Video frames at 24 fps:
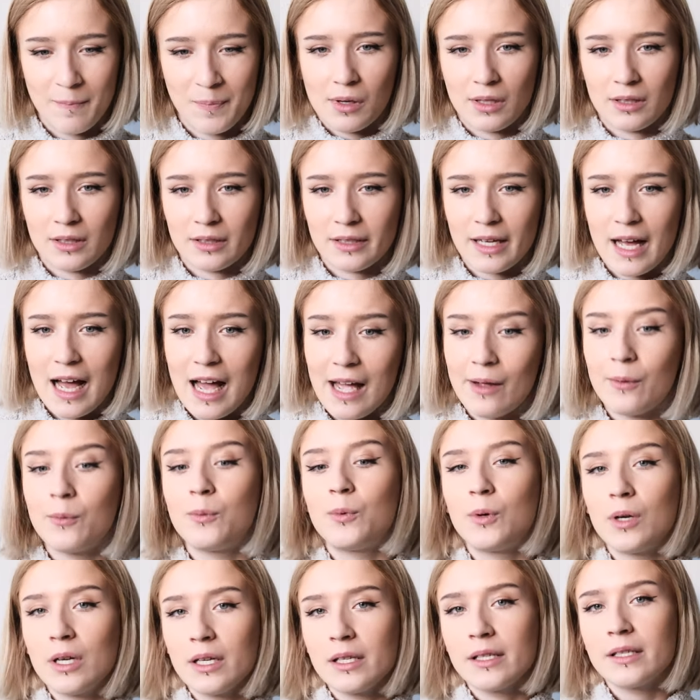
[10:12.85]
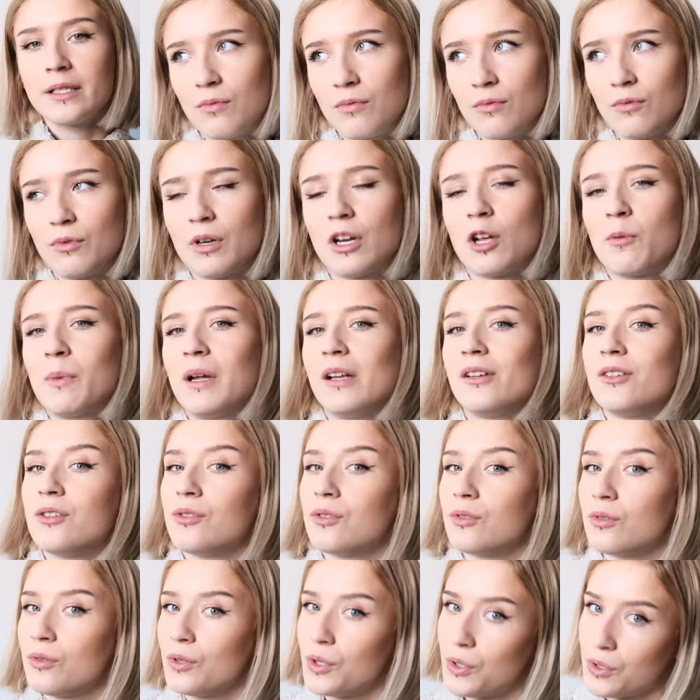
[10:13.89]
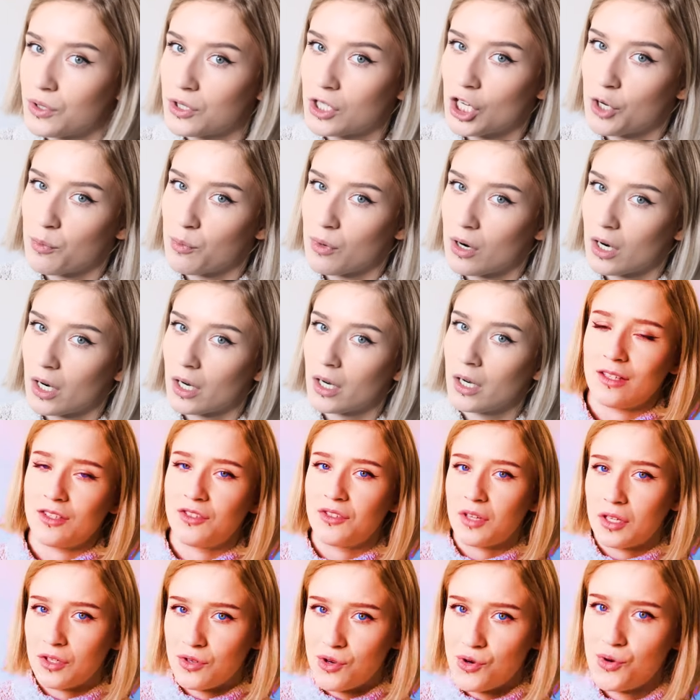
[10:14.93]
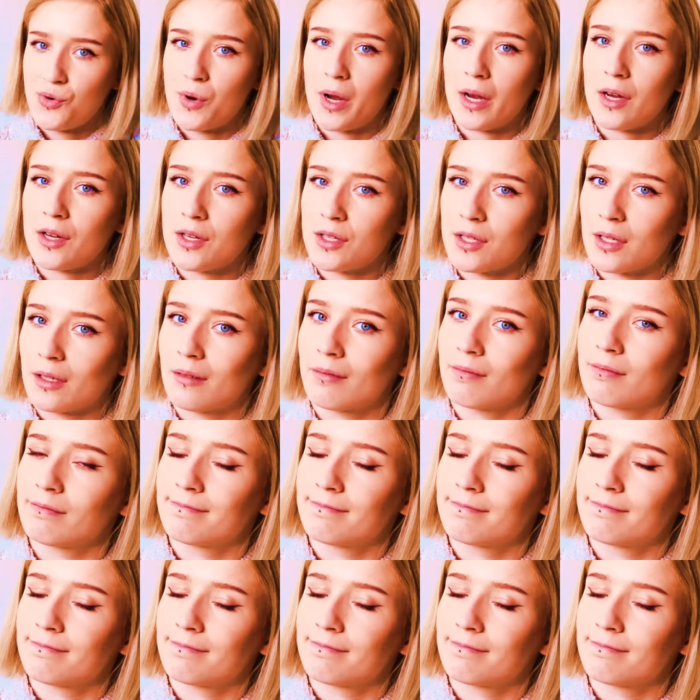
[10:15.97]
But I would recommend you to use some more saturation.